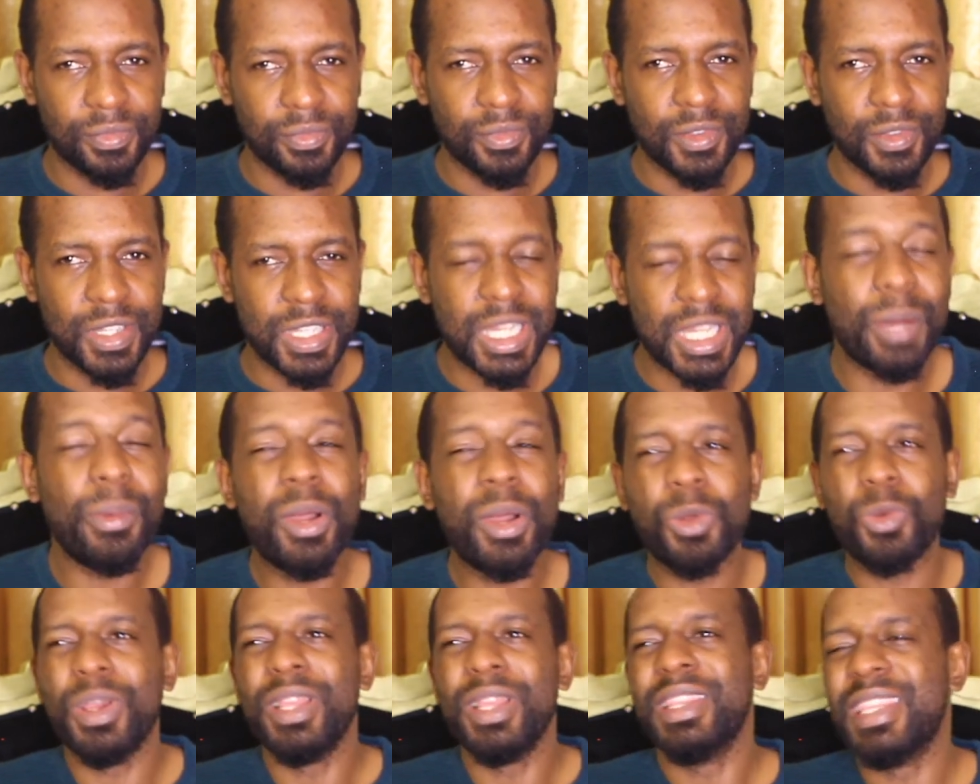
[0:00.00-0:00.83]

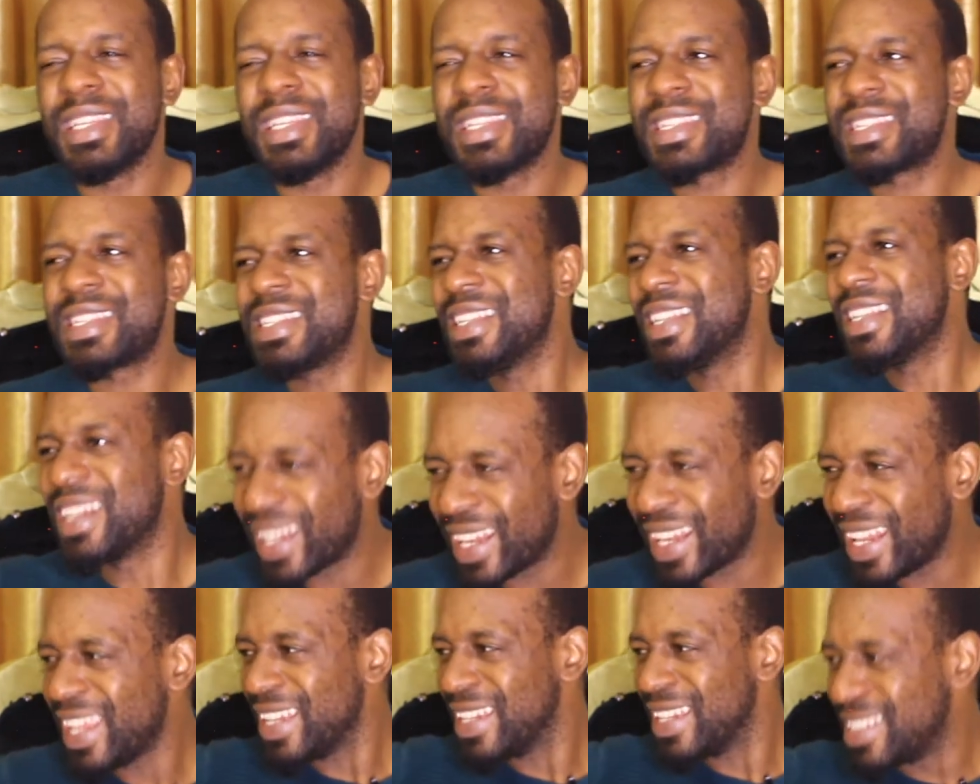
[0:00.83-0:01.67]
Someone, when they see
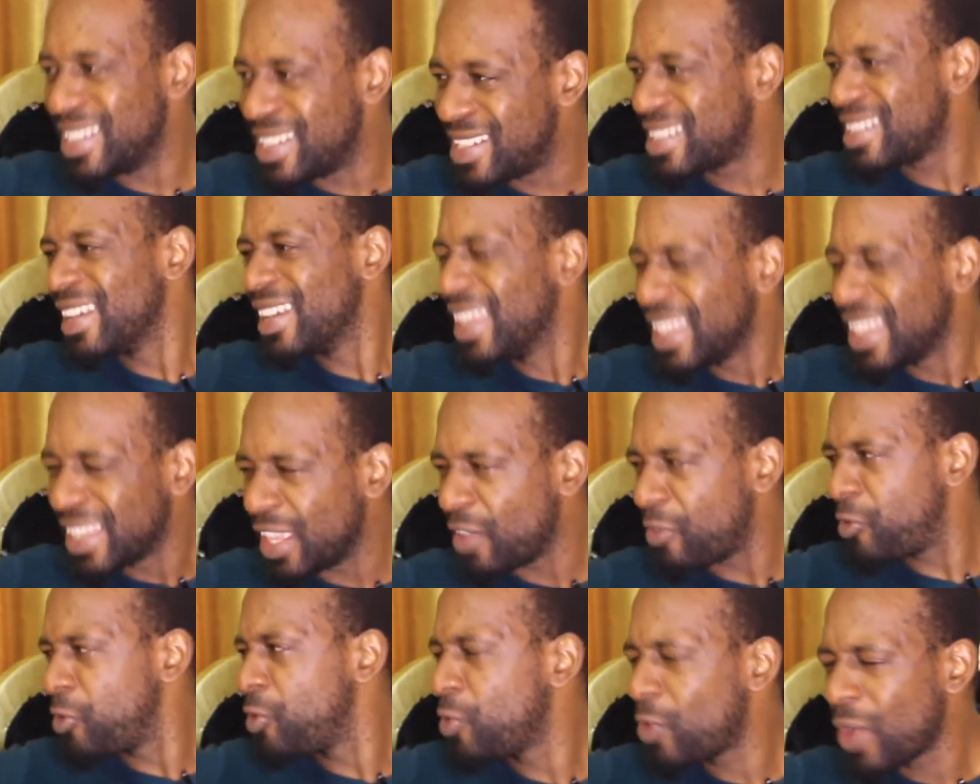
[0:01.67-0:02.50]
red, they
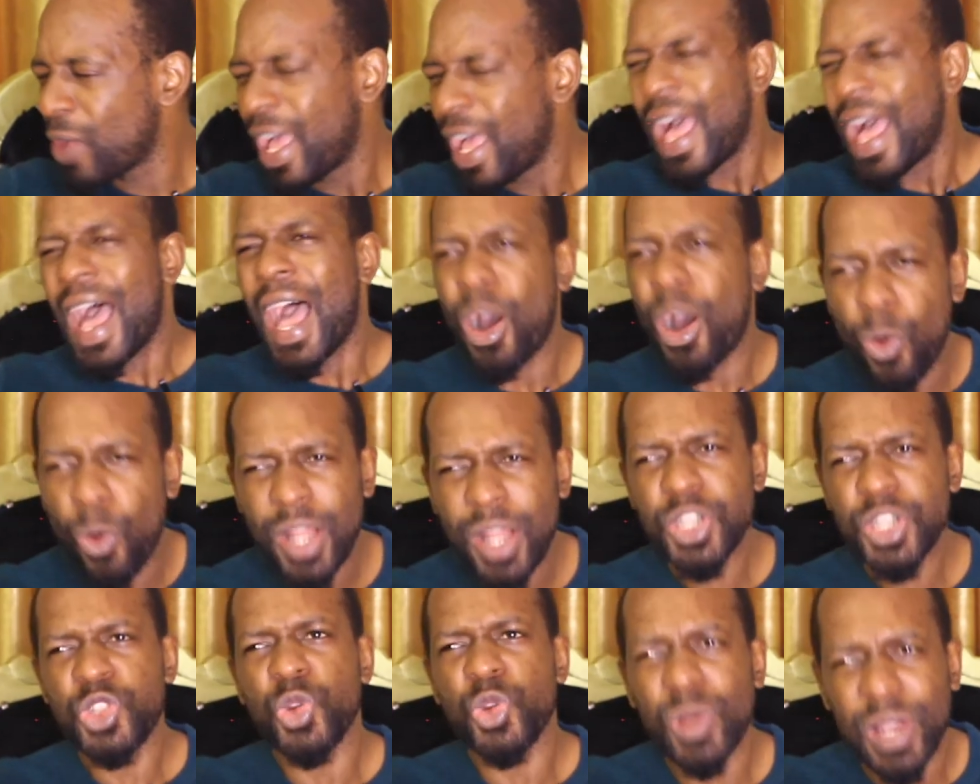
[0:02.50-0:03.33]
feel, I
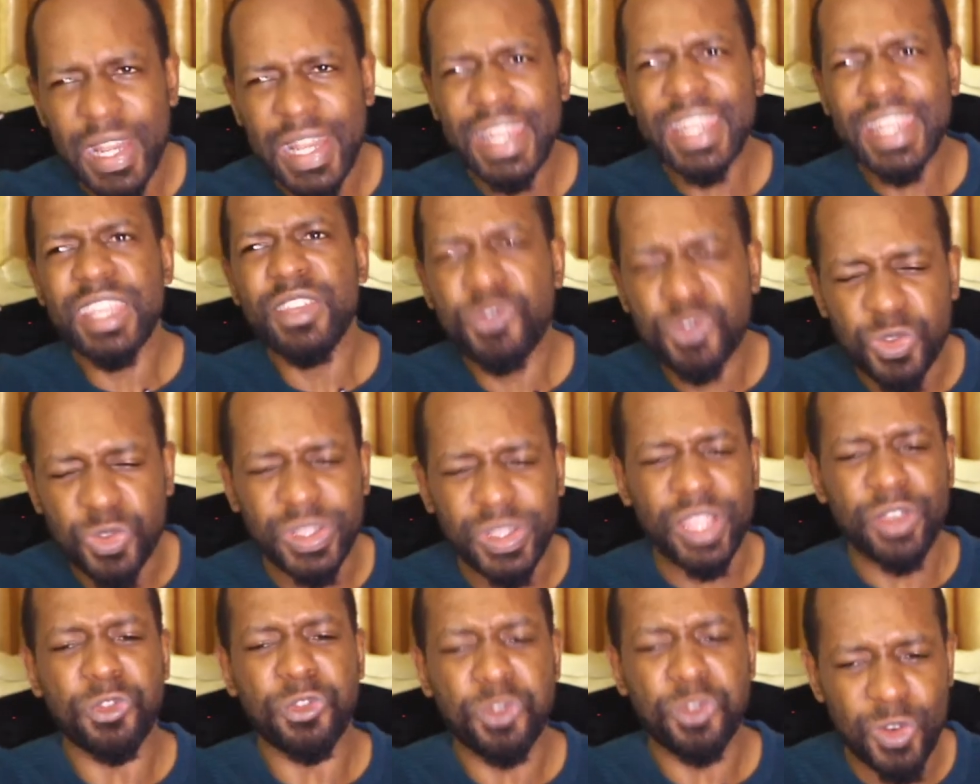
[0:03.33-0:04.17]
want to live to
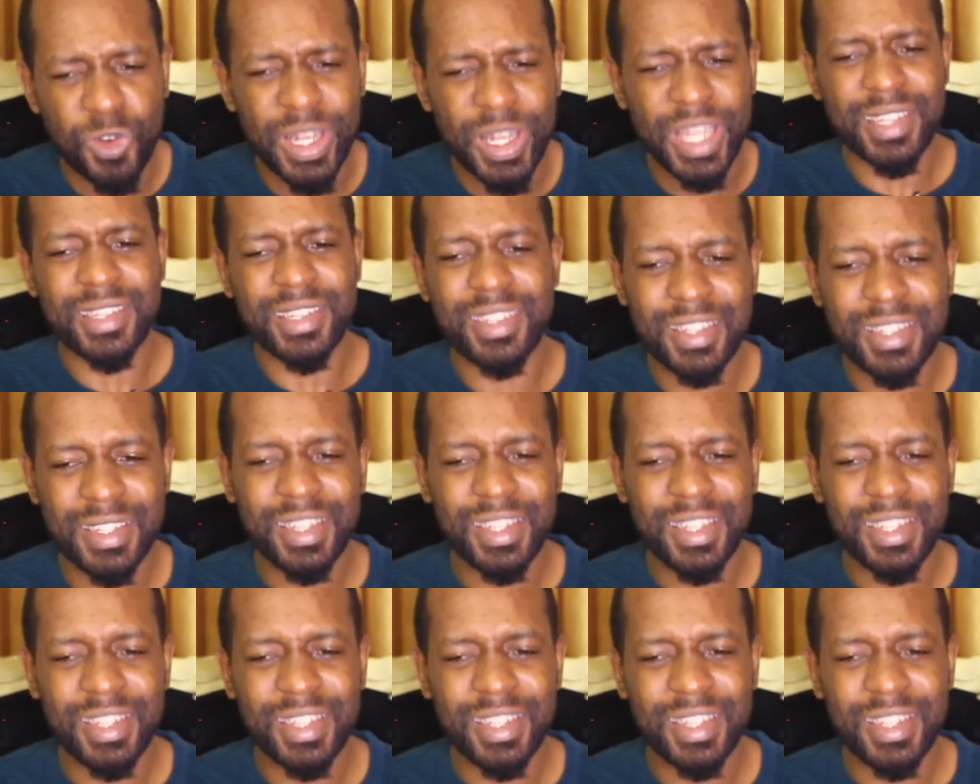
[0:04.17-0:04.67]
the fullest.